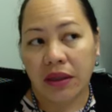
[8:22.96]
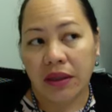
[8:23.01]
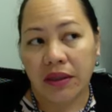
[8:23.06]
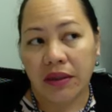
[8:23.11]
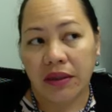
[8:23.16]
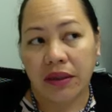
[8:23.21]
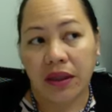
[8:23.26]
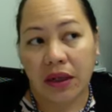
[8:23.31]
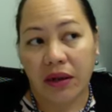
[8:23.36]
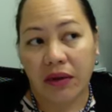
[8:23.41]

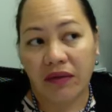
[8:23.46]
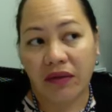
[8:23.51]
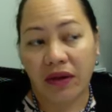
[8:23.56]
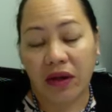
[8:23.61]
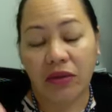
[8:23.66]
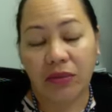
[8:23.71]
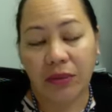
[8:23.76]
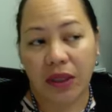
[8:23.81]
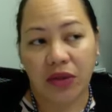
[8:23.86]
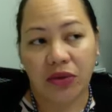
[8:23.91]
See, now I've
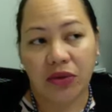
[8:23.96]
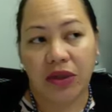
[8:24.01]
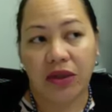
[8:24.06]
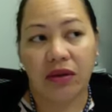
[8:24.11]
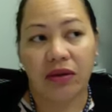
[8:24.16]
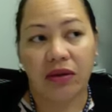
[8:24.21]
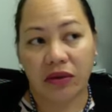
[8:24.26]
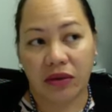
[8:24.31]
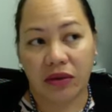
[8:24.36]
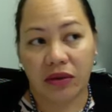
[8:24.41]
lost my train of
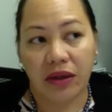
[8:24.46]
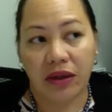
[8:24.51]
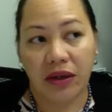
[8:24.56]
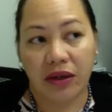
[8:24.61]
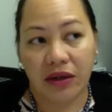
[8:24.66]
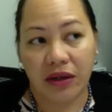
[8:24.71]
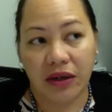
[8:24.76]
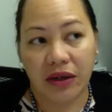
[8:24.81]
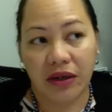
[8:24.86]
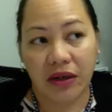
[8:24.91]
thought
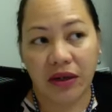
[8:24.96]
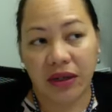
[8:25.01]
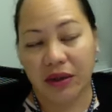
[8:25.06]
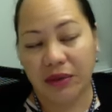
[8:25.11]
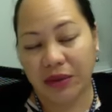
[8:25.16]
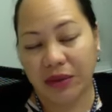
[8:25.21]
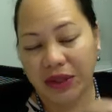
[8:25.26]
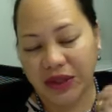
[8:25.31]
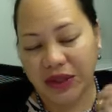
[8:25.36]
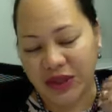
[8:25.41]
there,
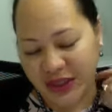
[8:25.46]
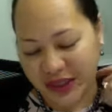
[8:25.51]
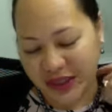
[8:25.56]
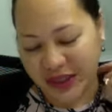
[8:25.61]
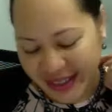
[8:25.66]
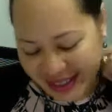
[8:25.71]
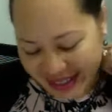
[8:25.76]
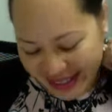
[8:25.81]
Rachel.